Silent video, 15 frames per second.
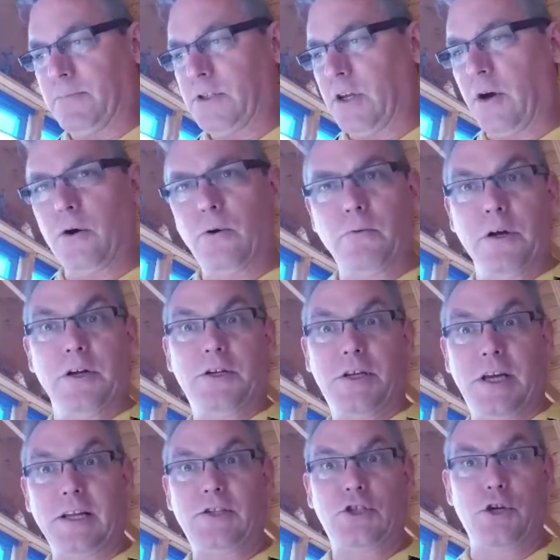so to
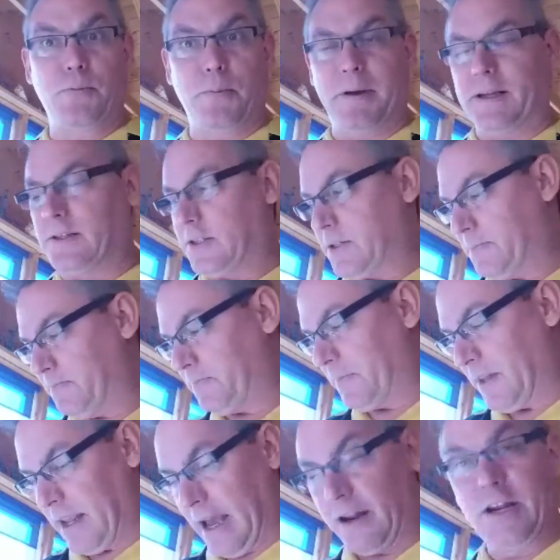get SuperBeets,
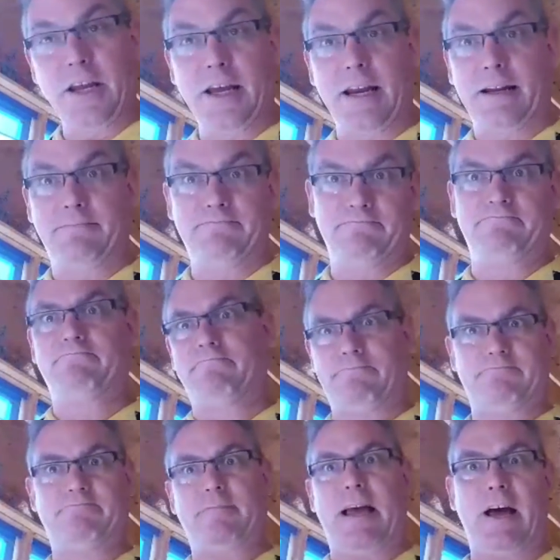how do you get it?
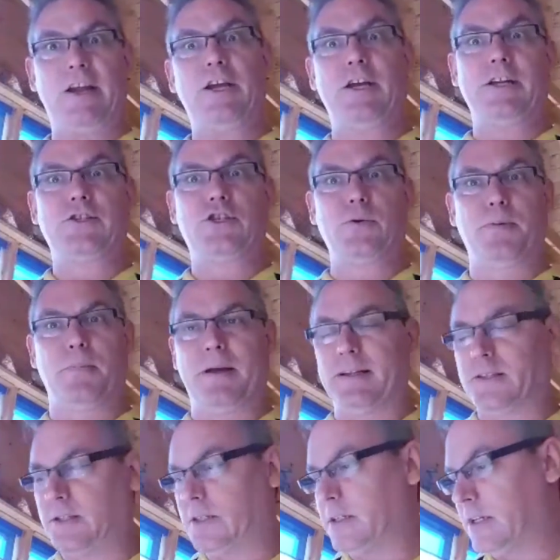How do you get
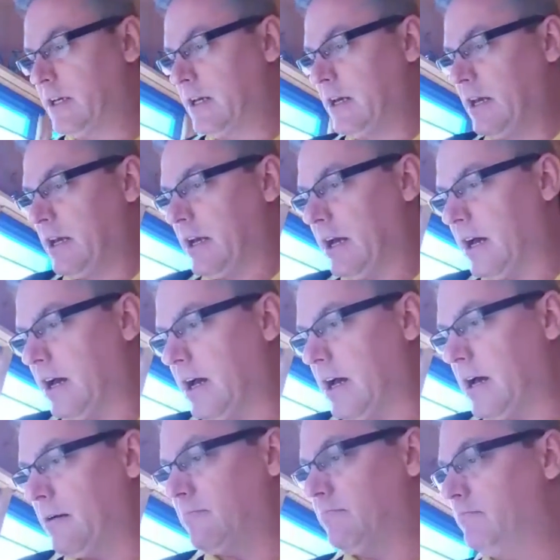SuperBeets?
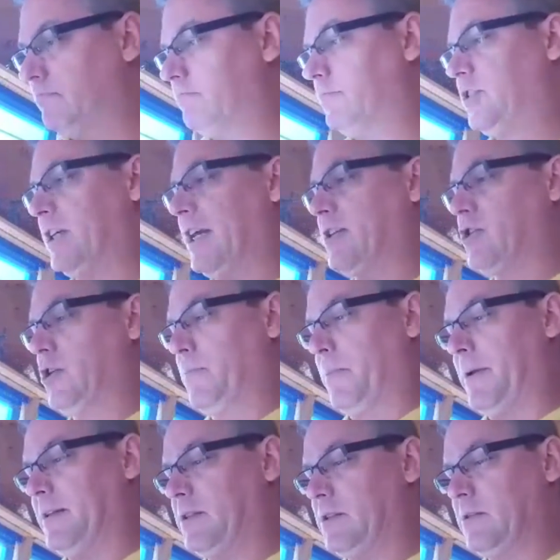To get
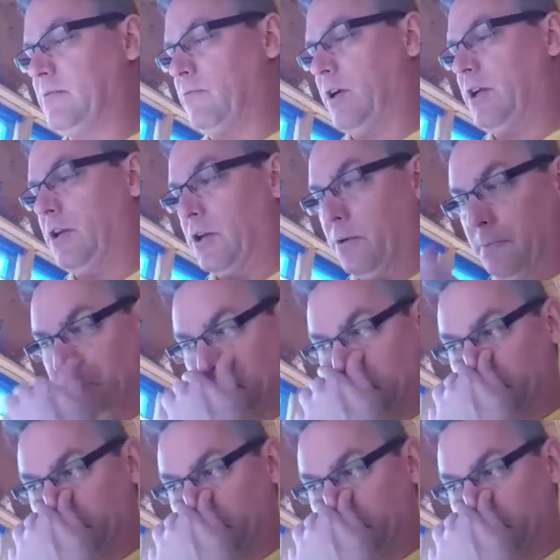SuperBeets, what you do